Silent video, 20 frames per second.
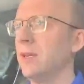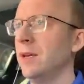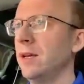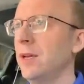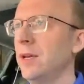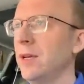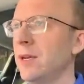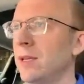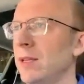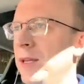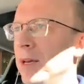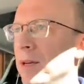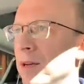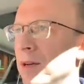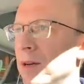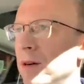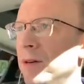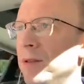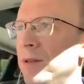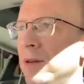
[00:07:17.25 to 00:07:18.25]
And that
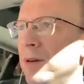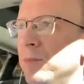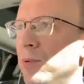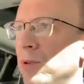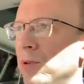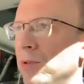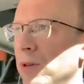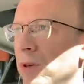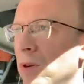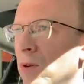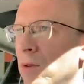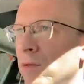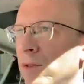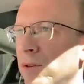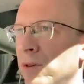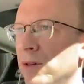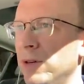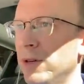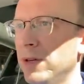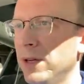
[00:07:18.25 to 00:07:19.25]
car there pulling
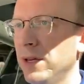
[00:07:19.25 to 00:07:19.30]
over,